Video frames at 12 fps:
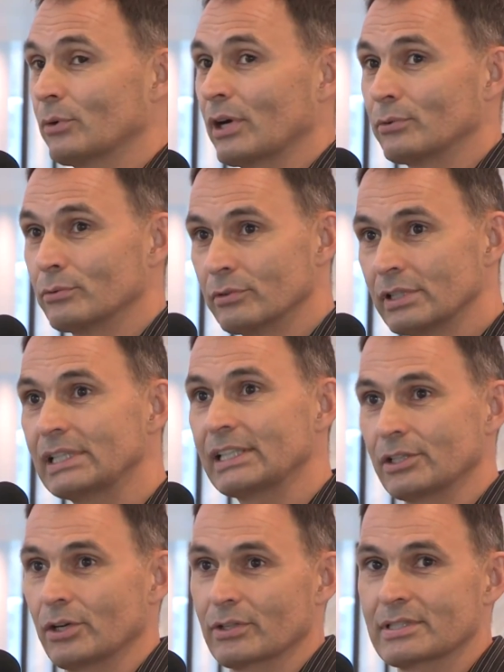And where I
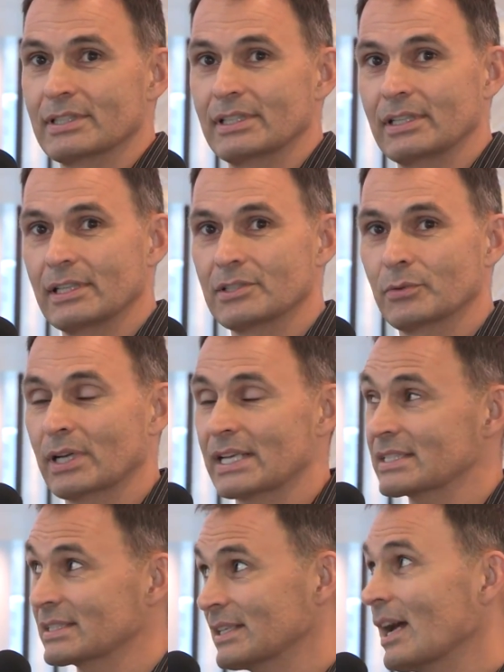really notice it is when
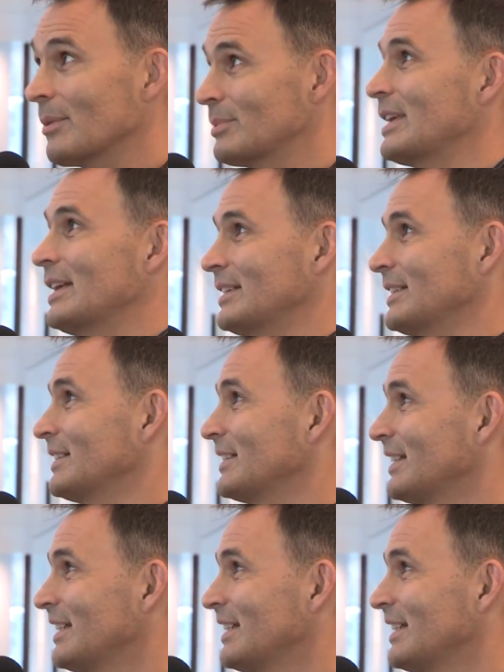I stop taking it.